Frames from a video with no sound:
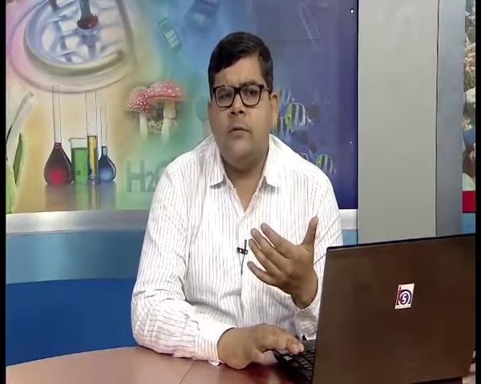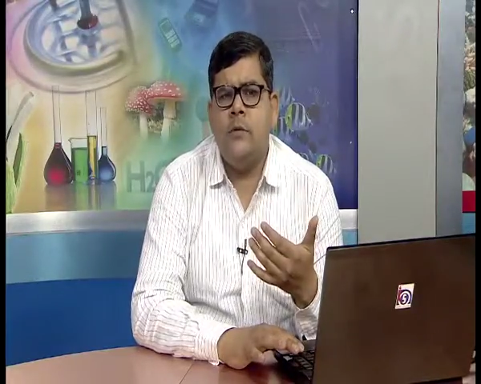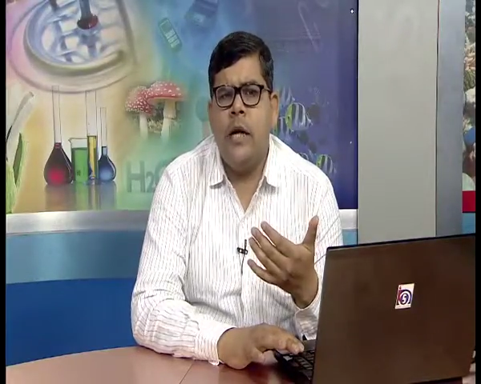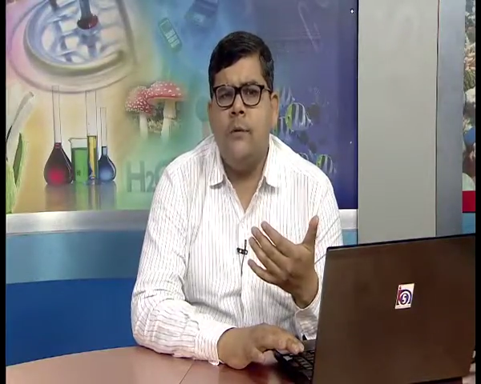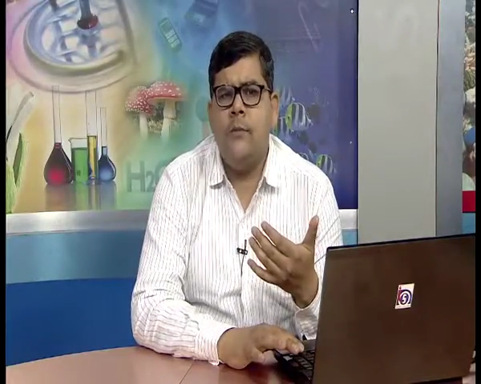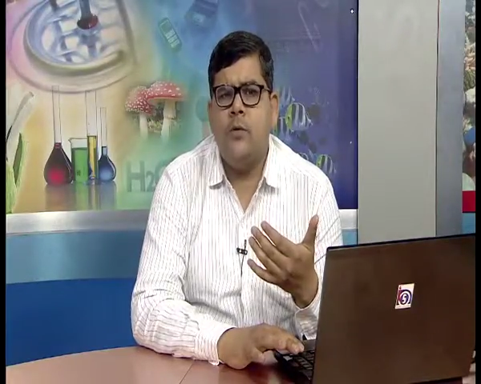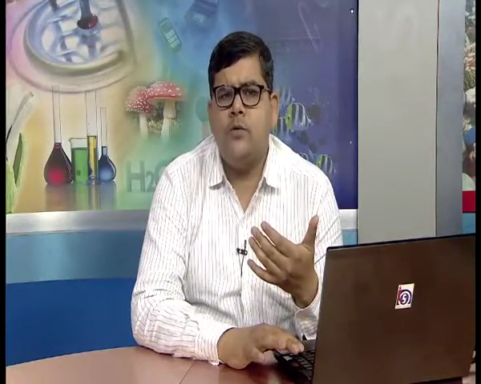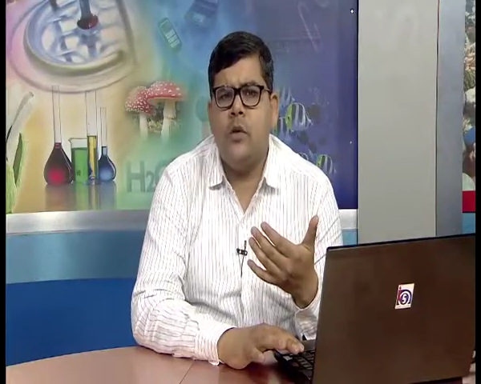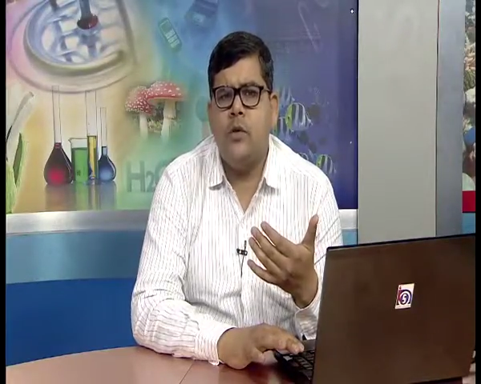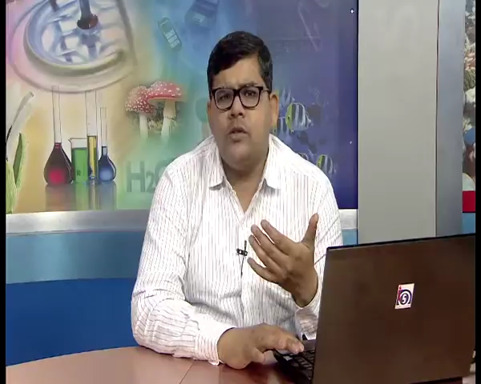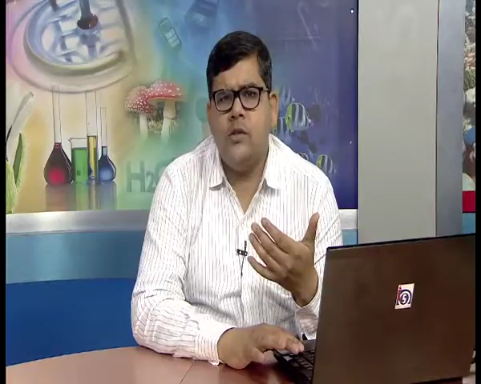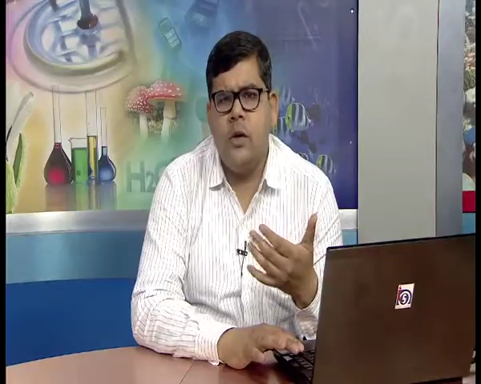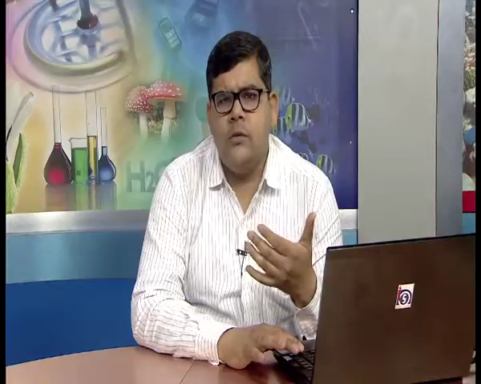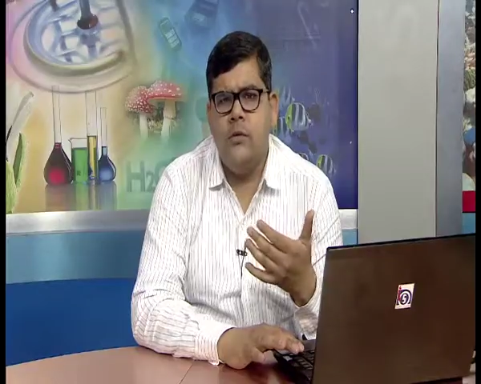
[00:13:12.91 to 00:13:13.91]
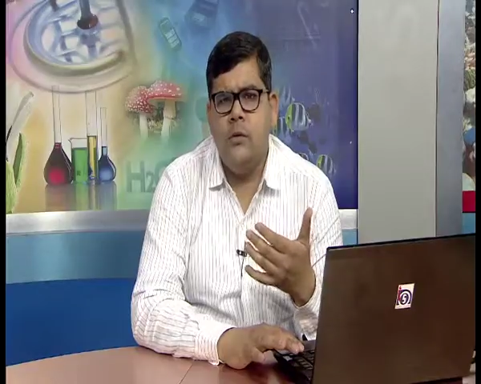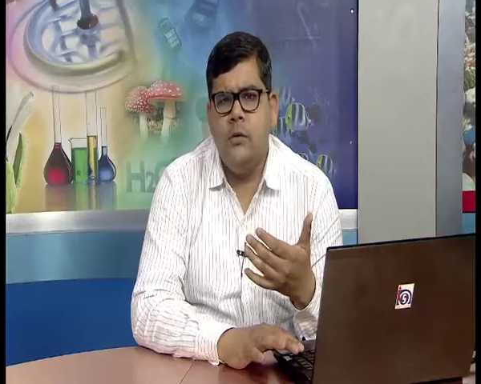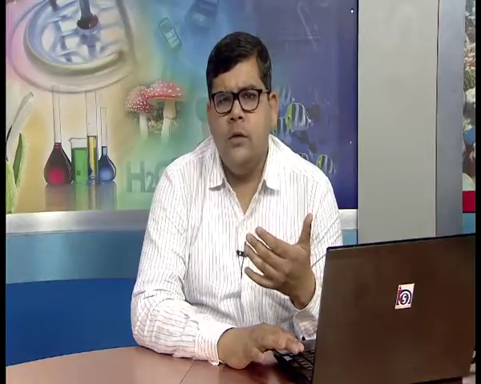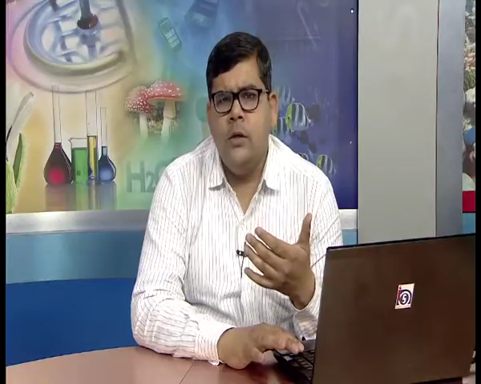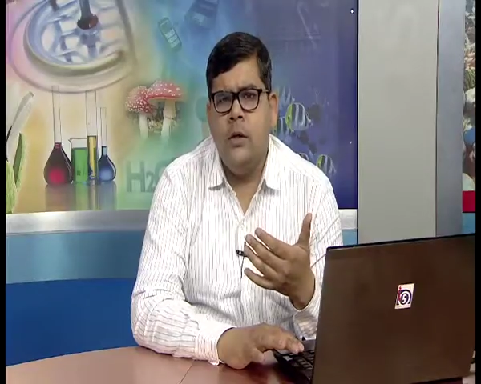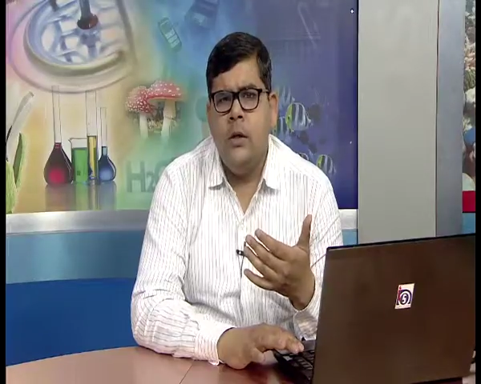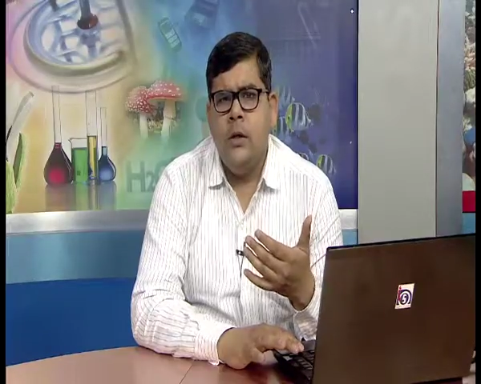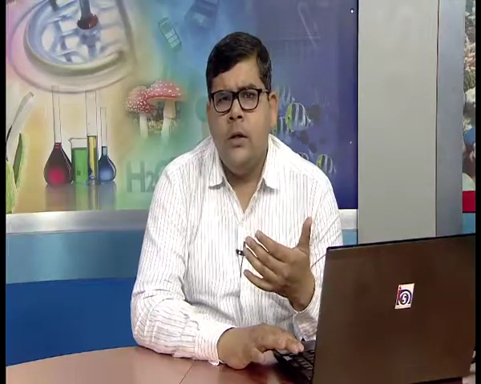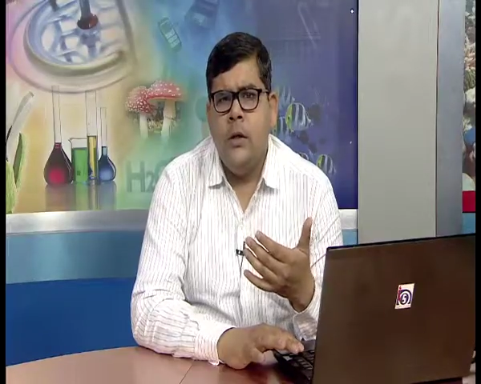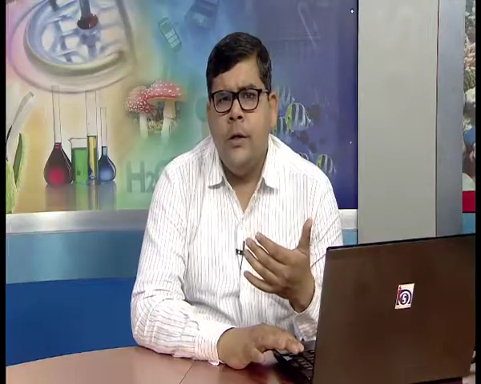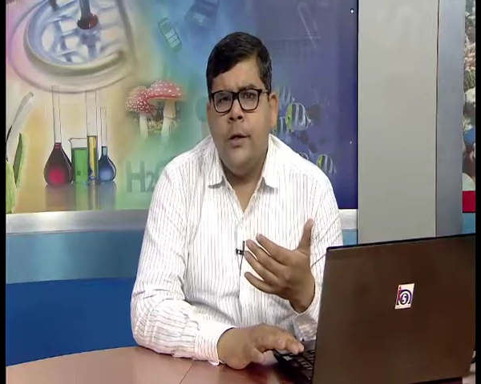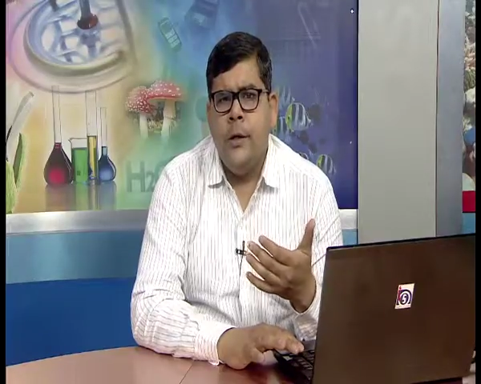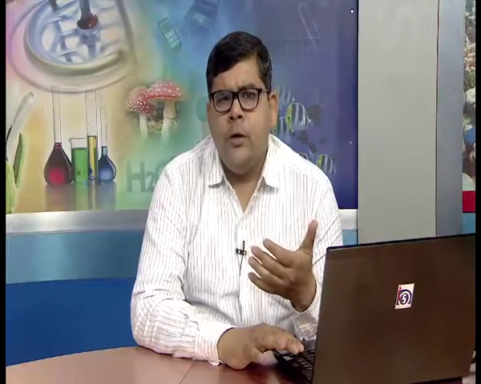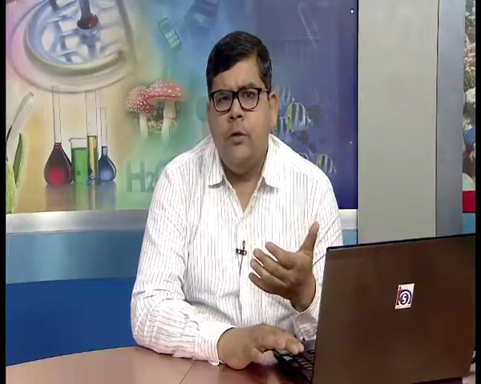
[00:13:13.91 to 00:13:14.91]
divorce on this ground.
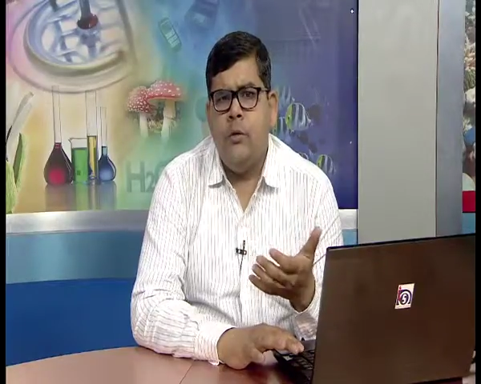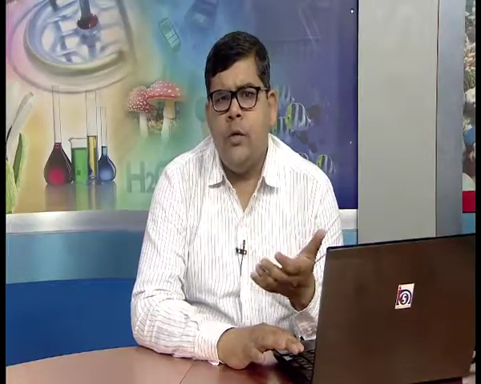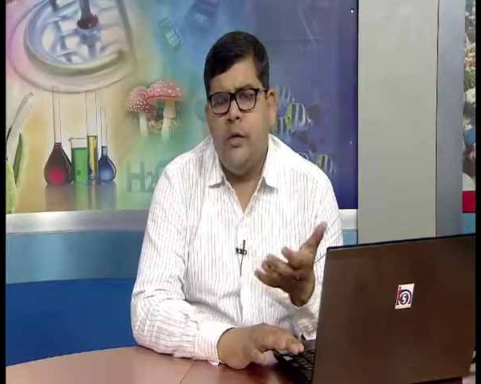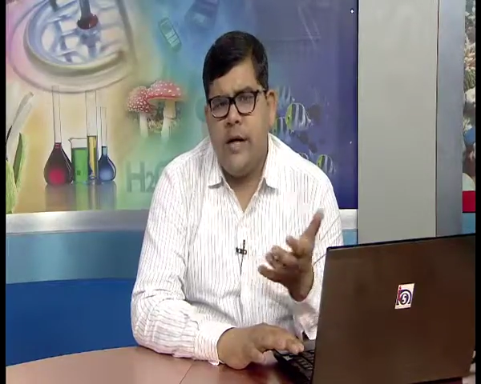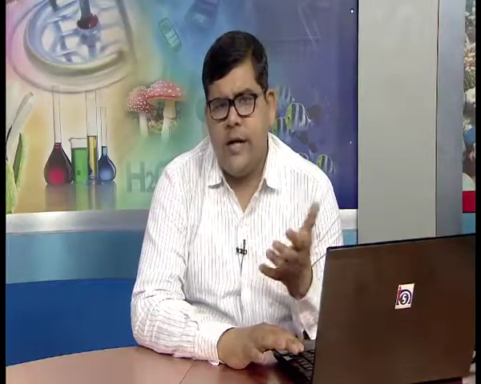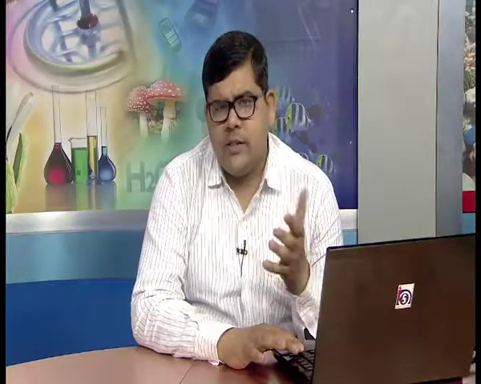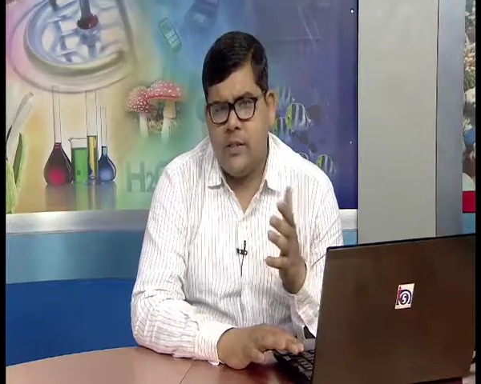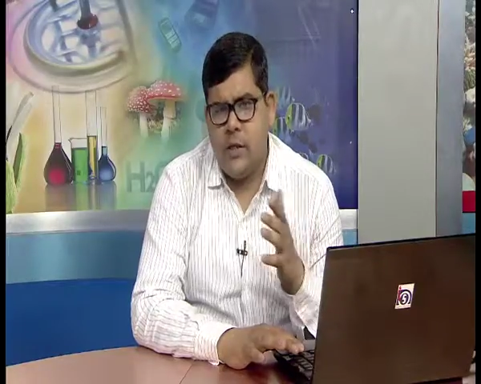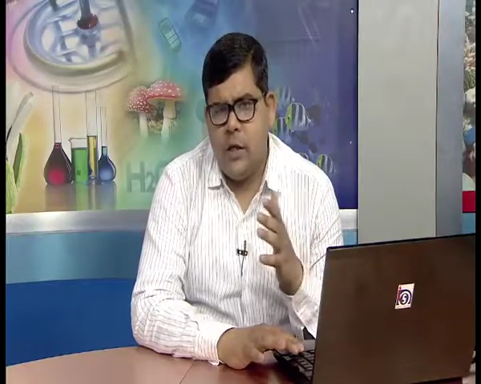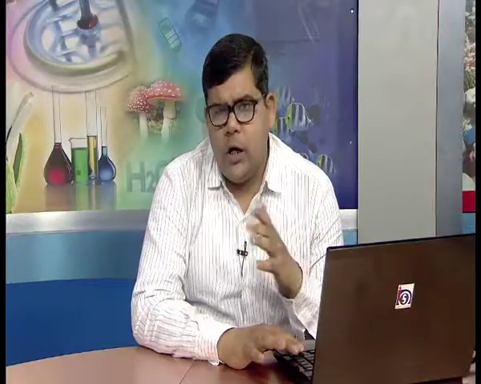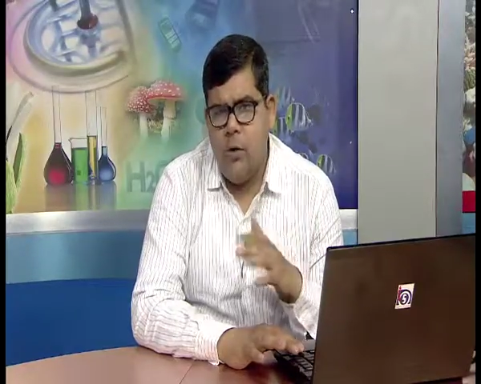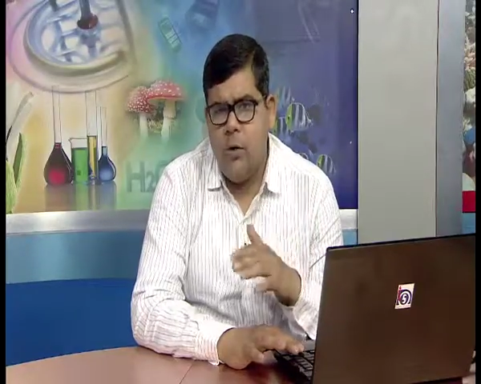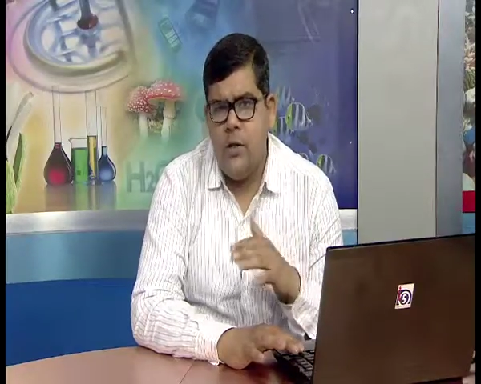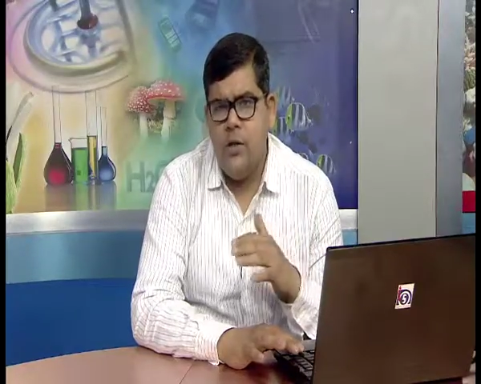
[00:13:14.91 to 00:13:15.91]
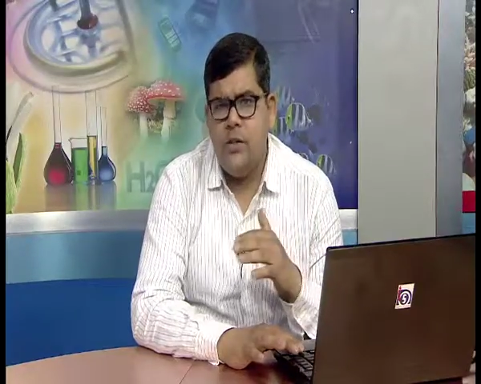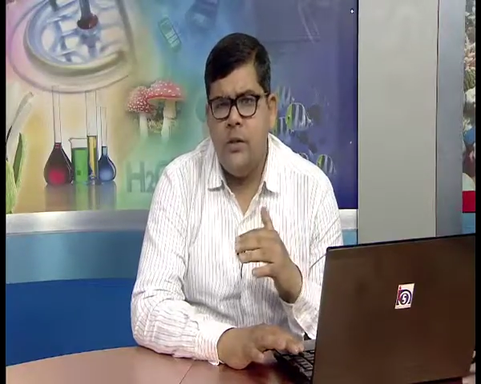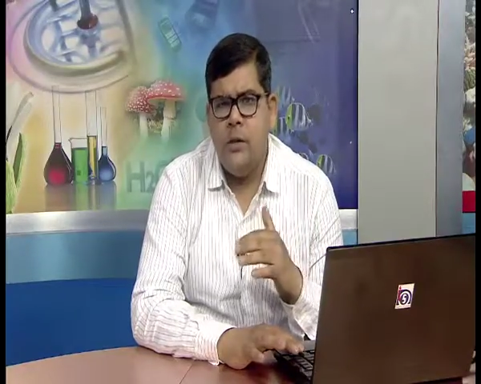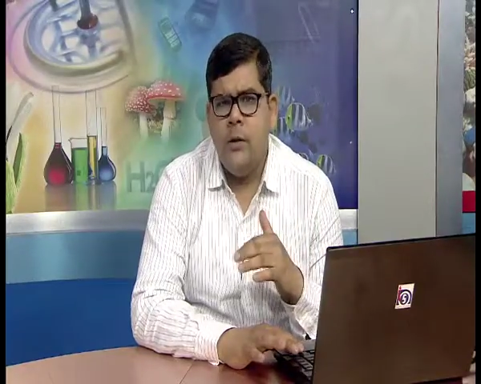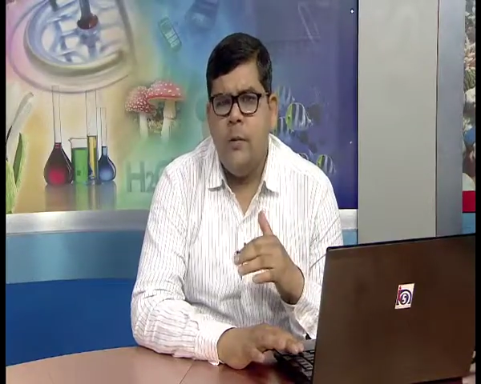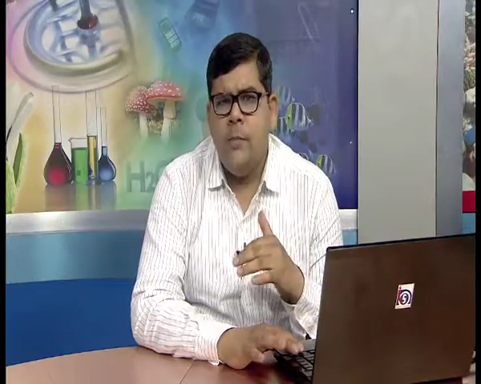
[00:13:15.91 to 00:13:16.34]
Now, the next ground is